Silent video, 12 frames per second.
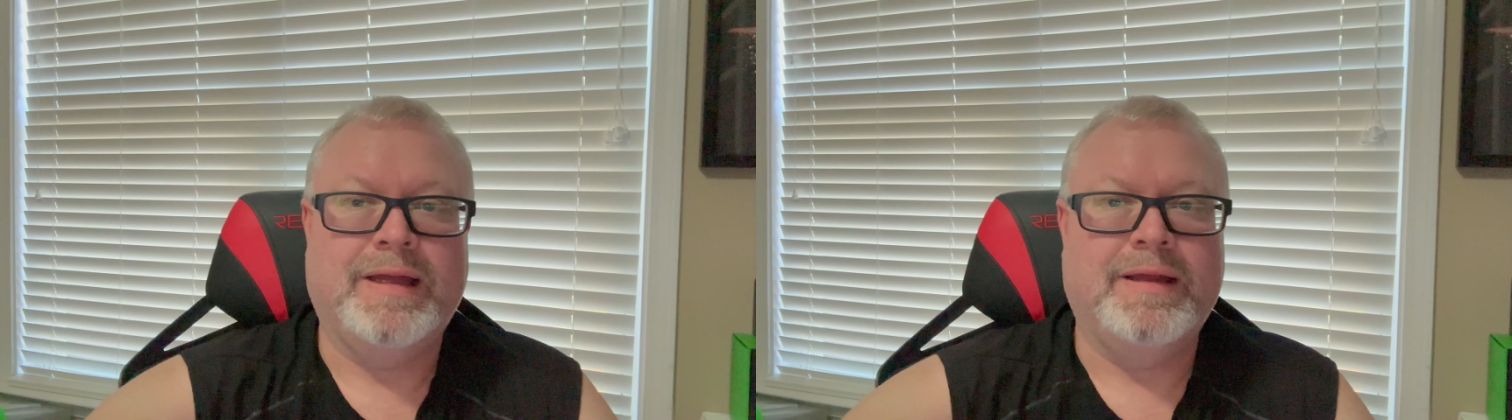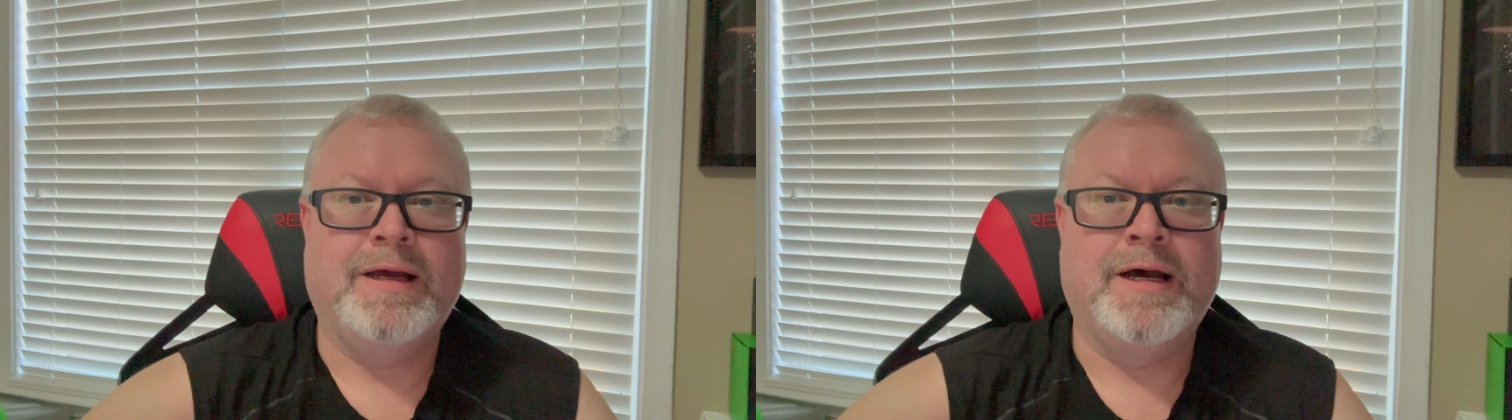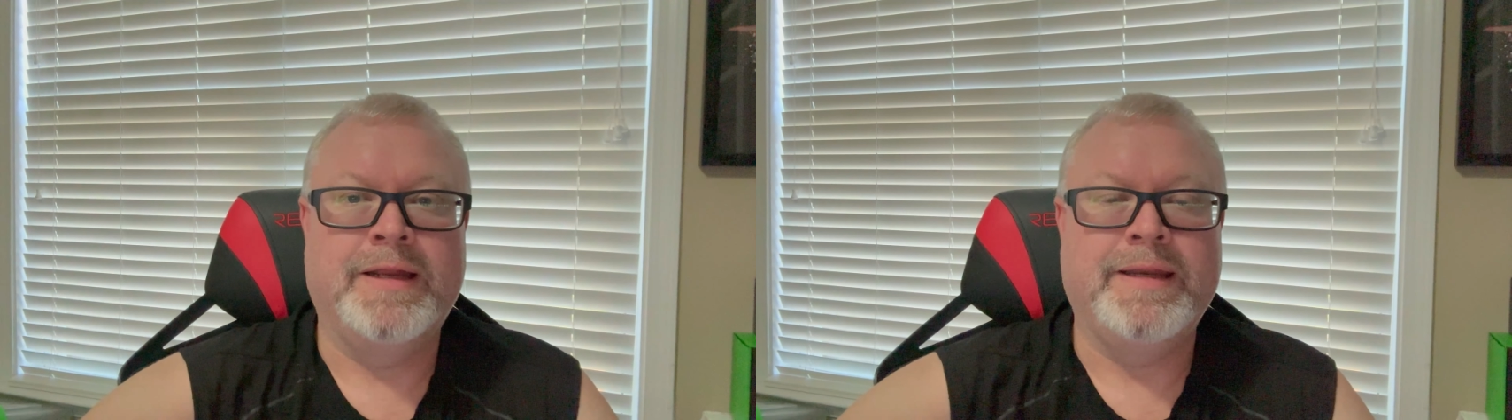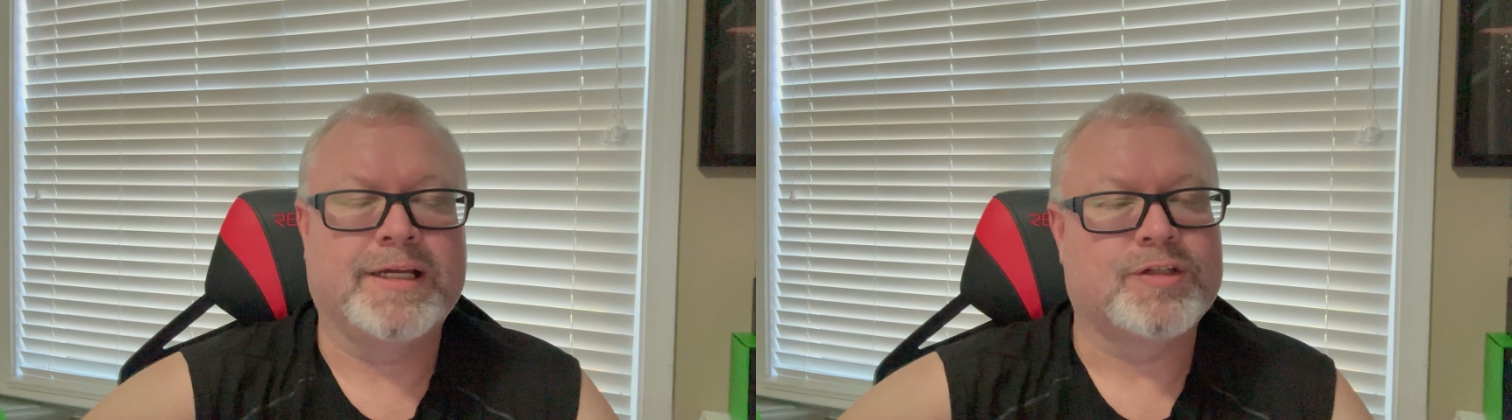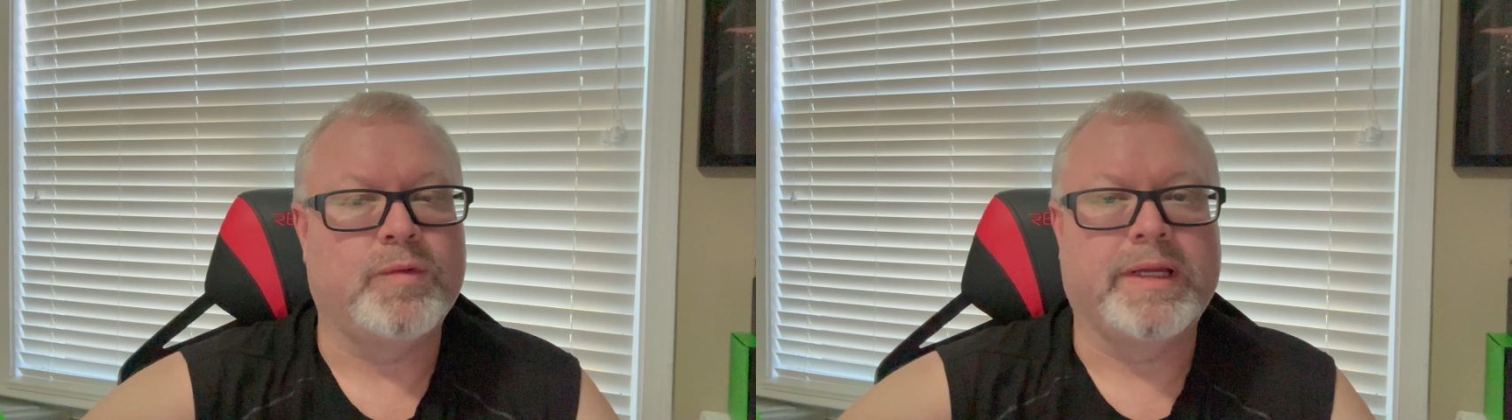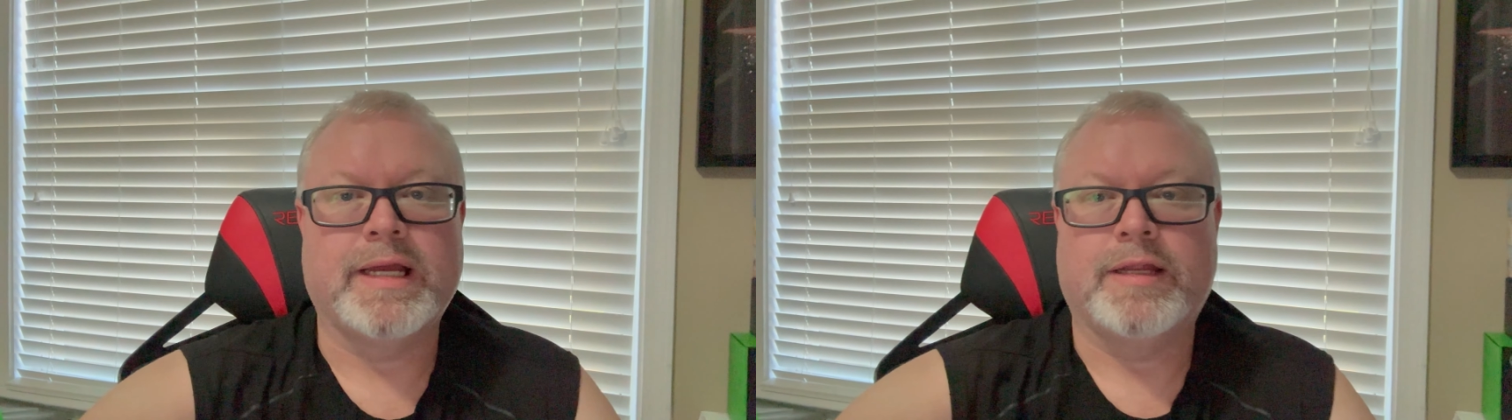
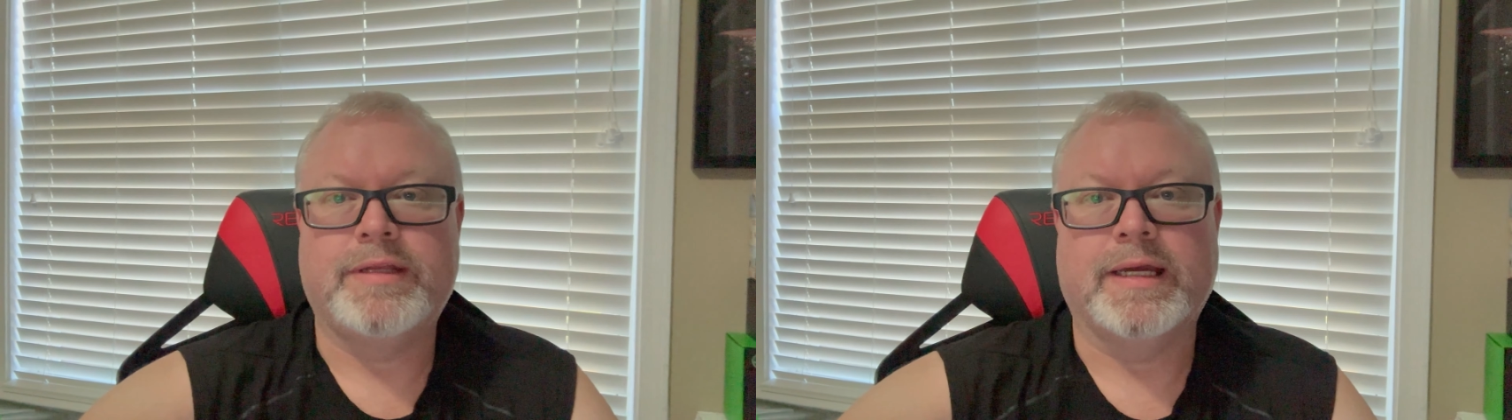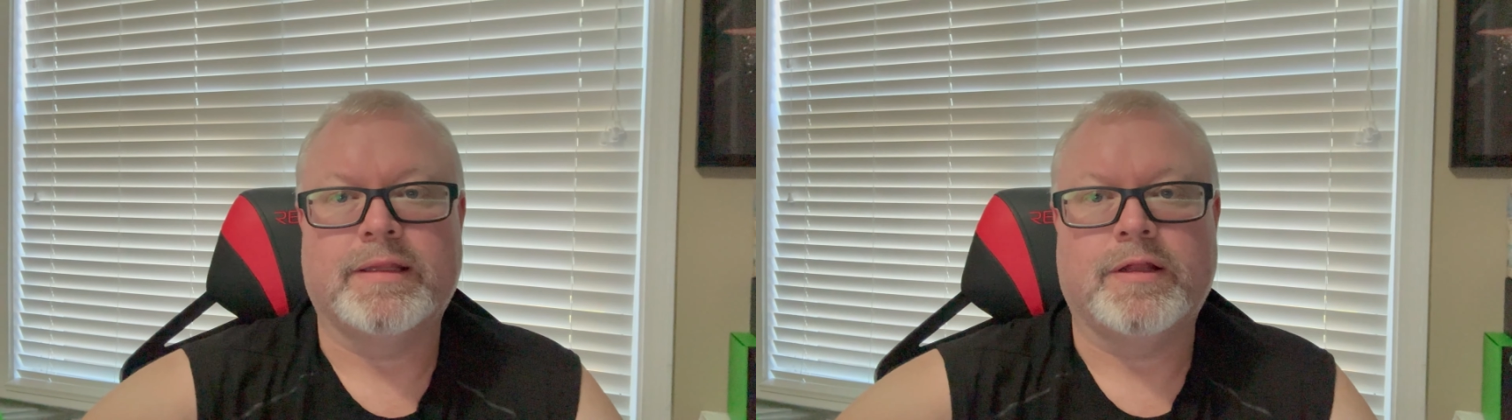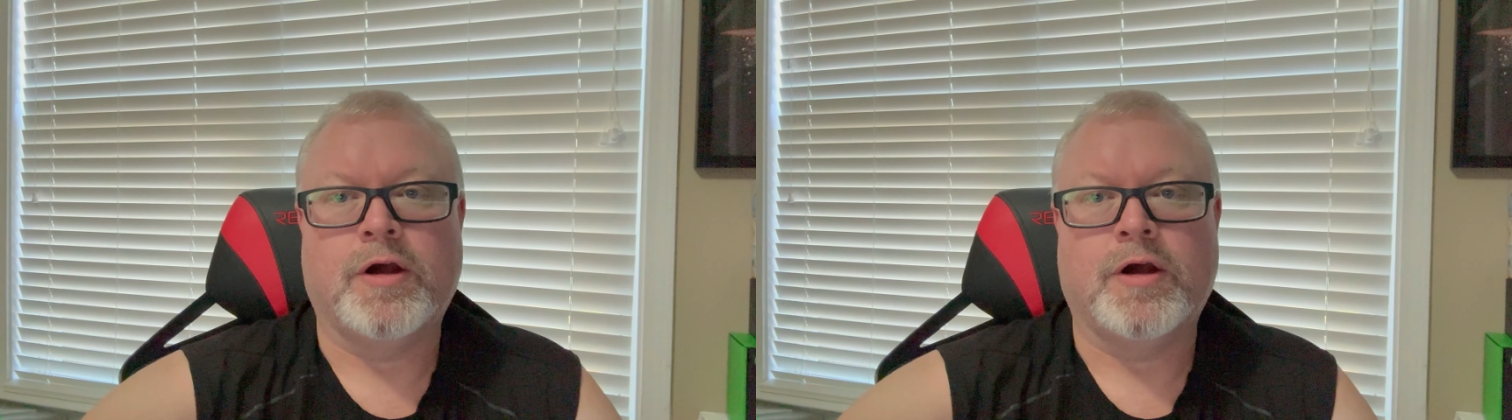Next week I'll take the